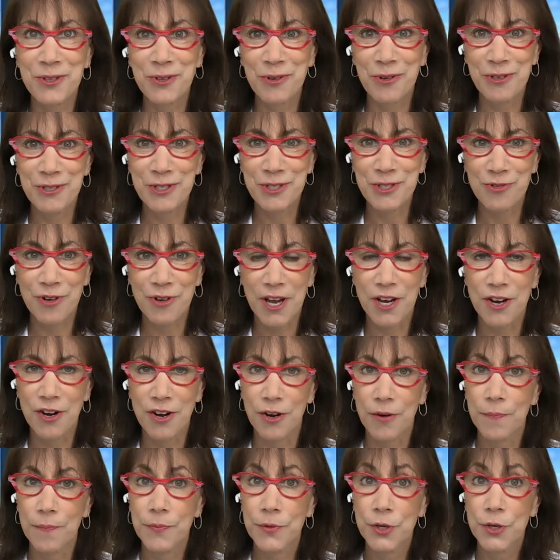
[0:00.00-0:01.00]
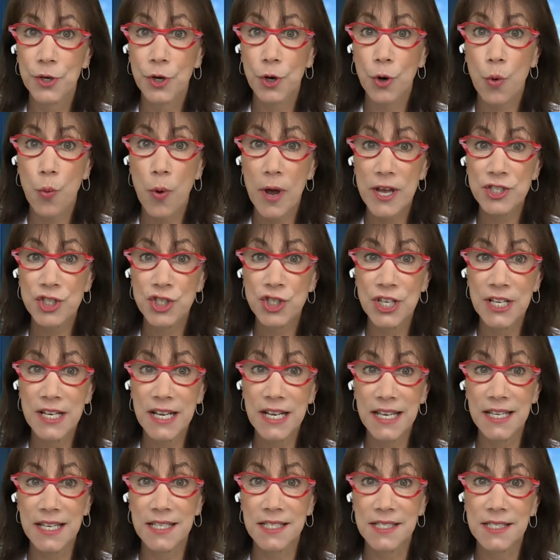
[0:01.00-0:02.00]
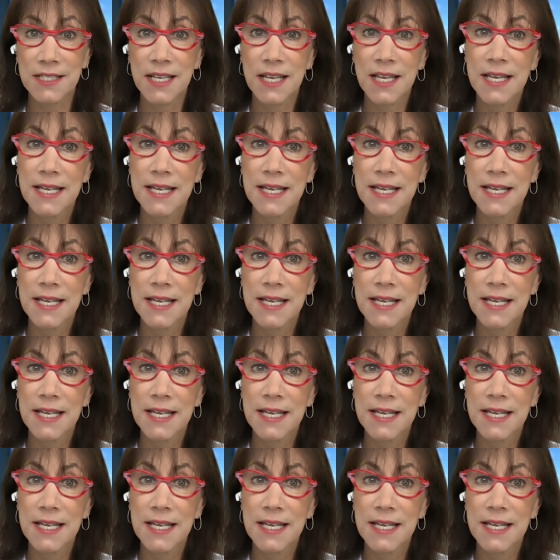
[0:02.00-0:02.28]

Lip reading: Streicher. Your question is,